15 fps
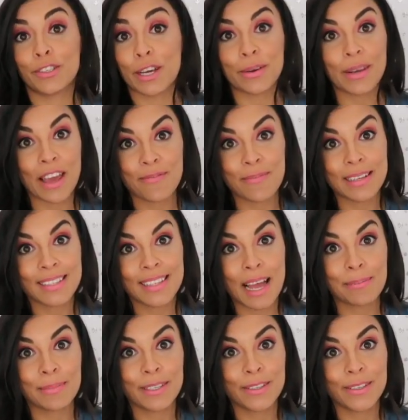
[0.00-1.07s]
you don't have much
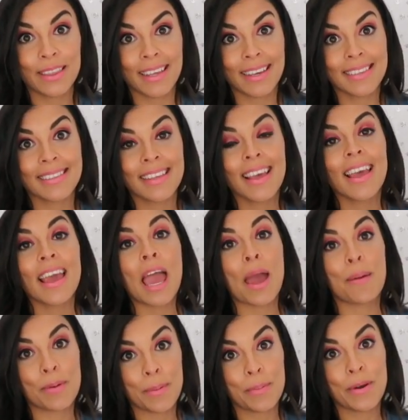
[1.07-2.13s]
time to do things,
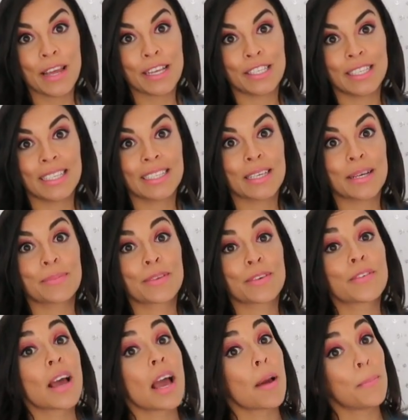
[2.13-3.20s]
and preparation in terms
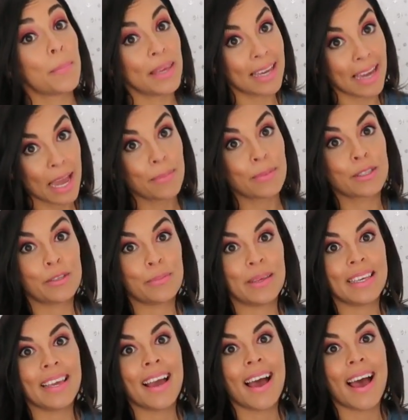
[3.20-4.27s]
of being able to
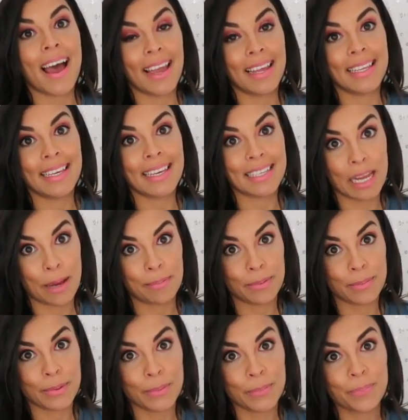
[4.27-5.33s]
be highly
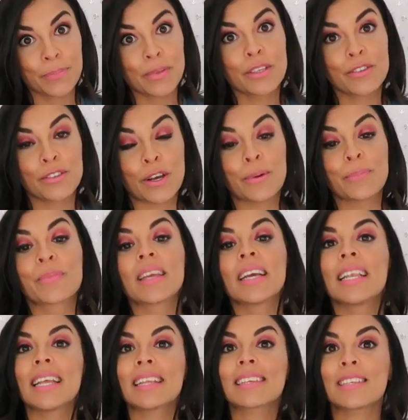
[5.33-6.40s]
adaptable. So
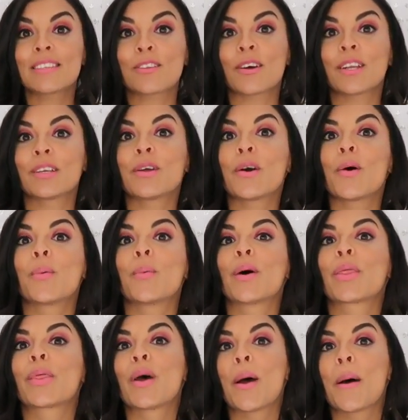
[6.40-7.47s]
let's get started
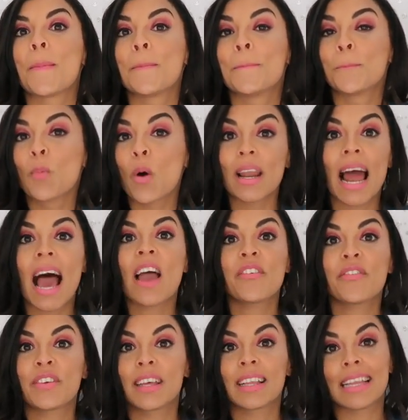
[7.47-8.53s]
with what
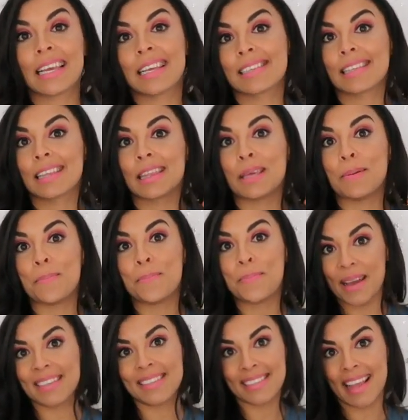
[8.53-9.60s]
I feel is the
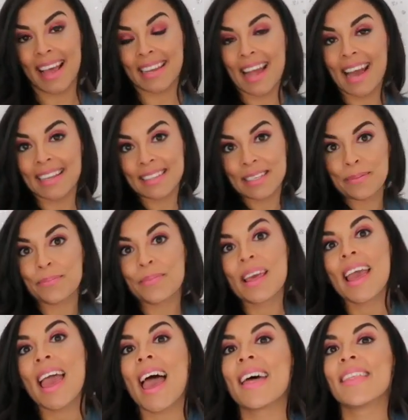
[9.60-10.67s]
baseline item,
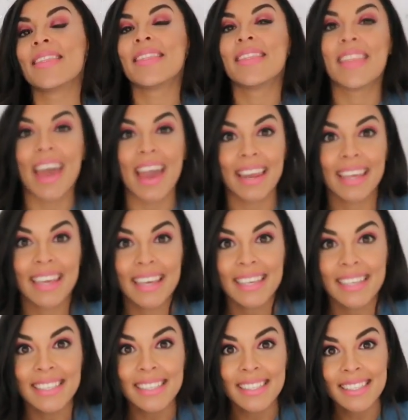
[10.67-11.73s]
and that
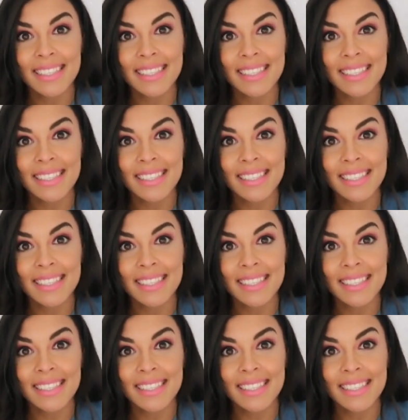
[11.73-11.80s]
is